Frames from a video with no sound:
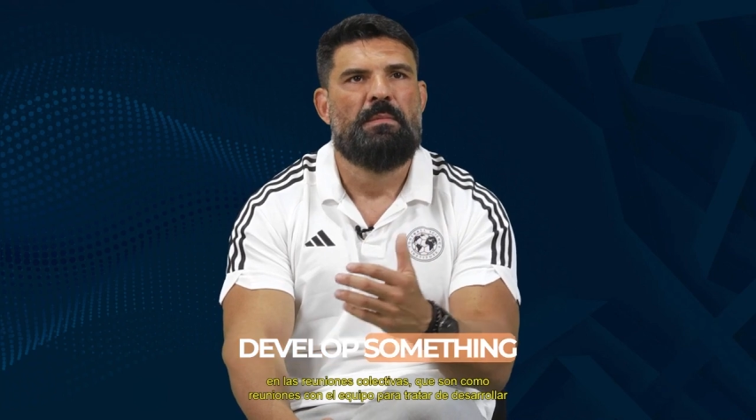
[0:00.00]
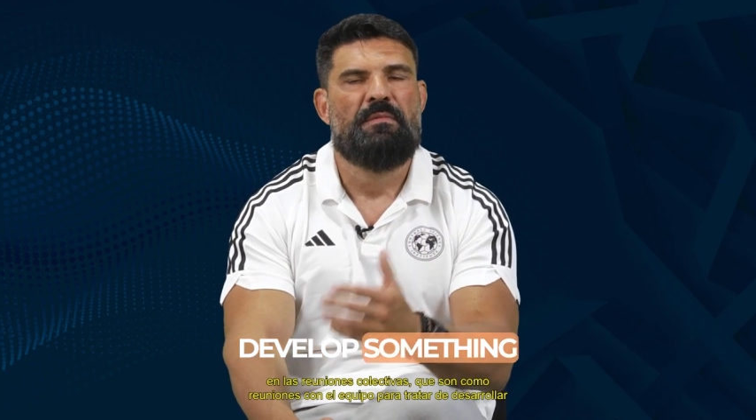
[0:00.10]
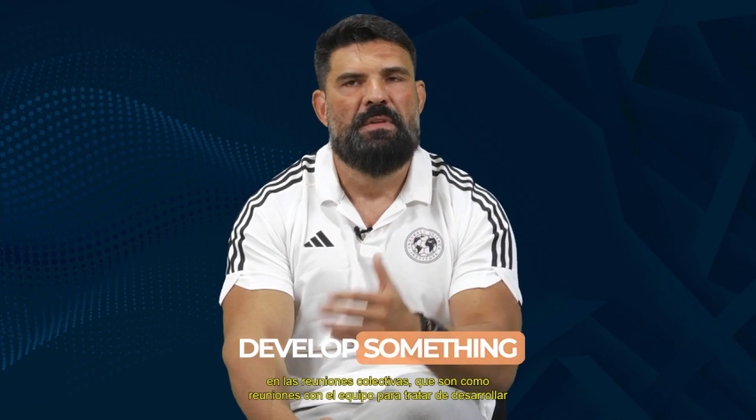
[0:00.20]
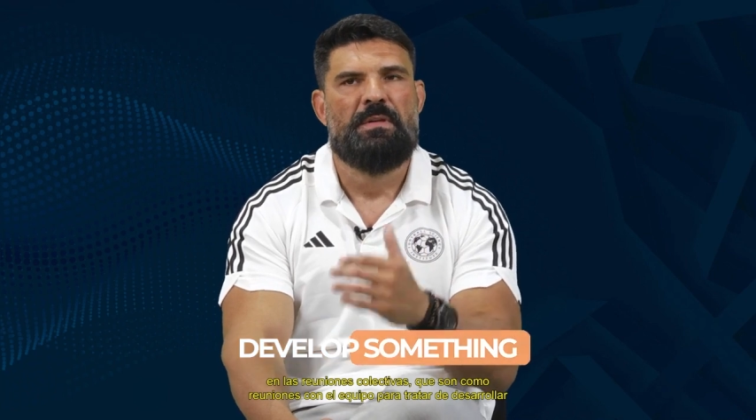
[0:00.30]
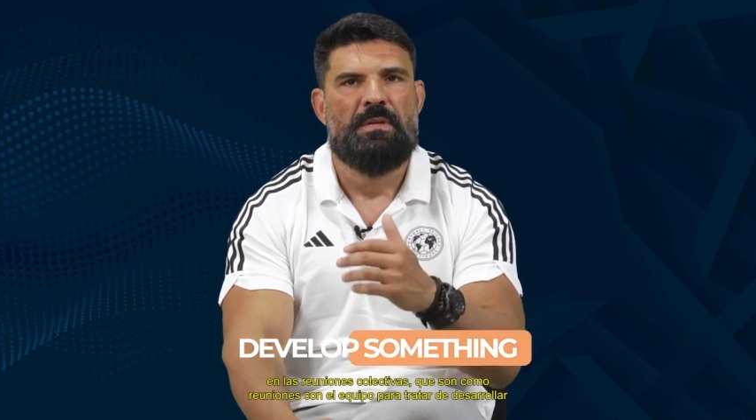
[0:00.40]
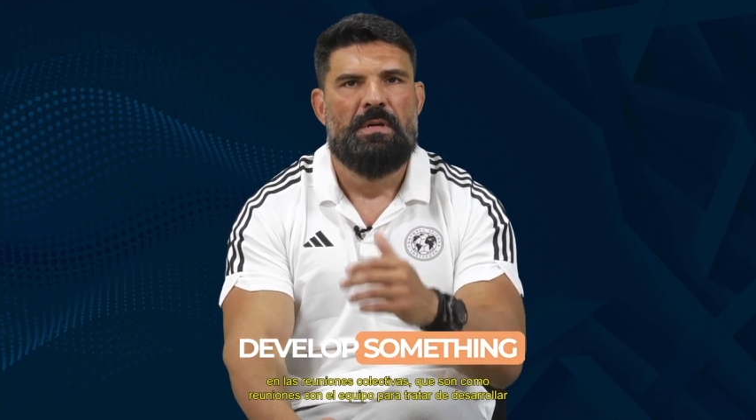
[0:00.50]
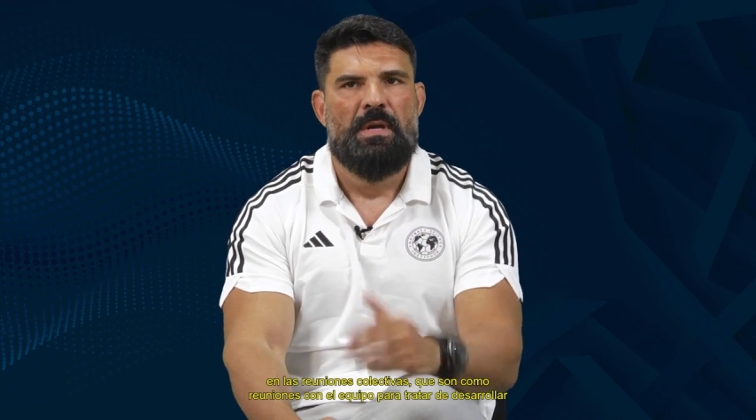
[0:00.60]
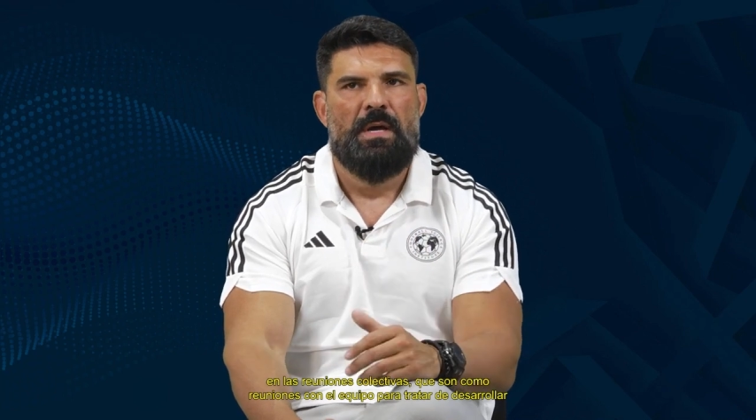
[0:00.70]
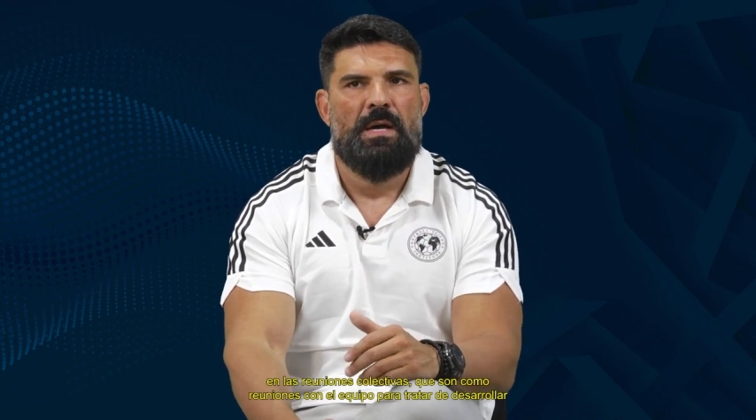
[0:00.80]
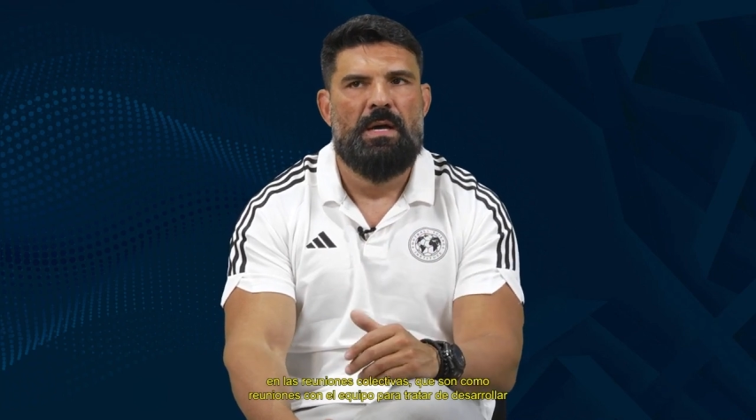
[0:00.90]
something
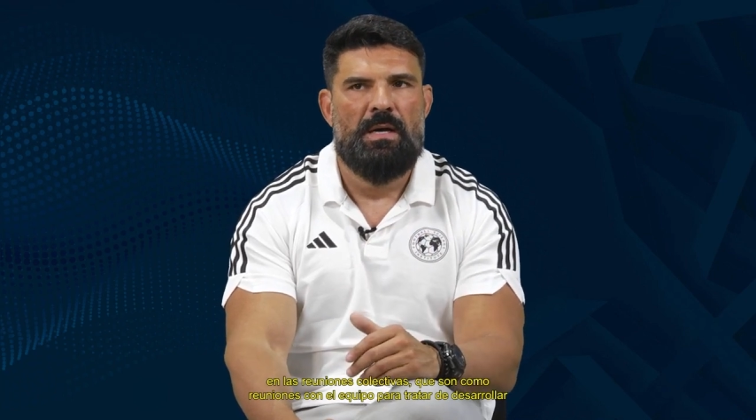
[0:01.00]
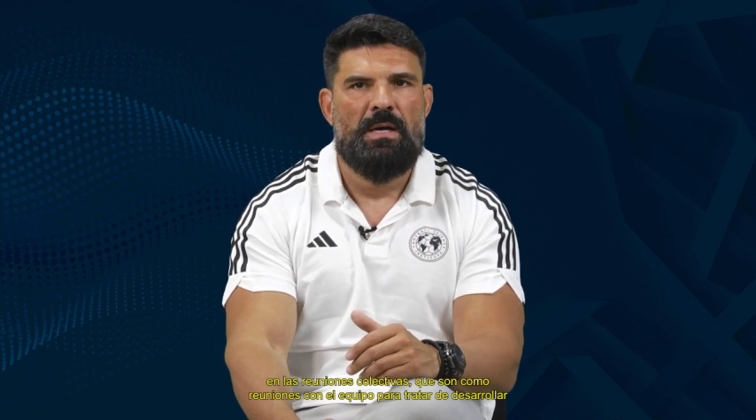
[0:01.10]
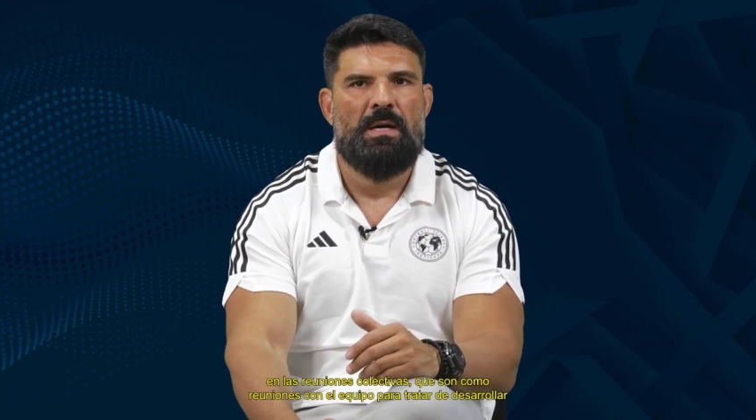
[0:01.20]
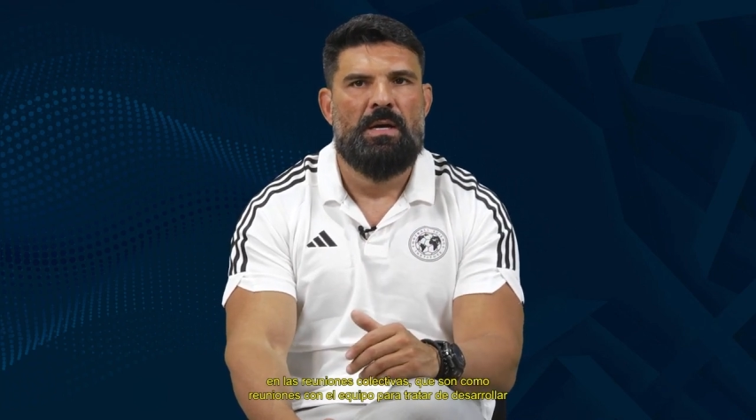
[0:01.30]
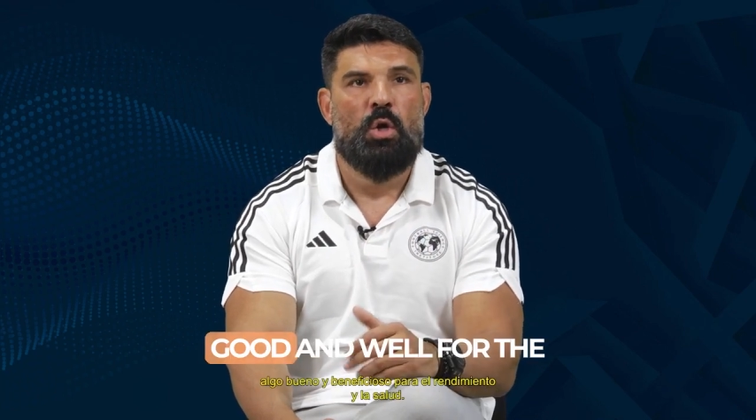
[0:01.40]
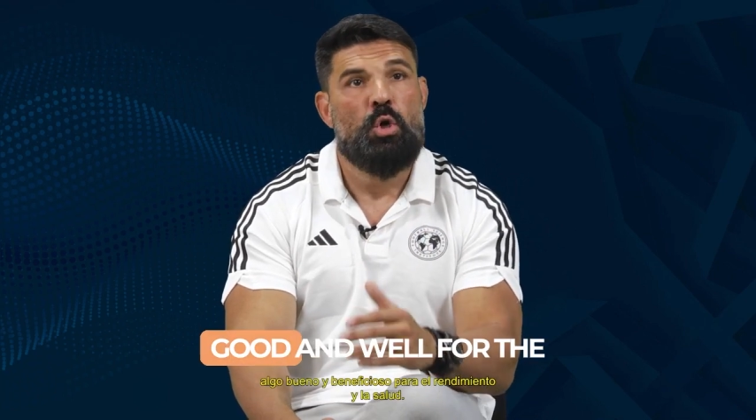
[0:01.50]
uh,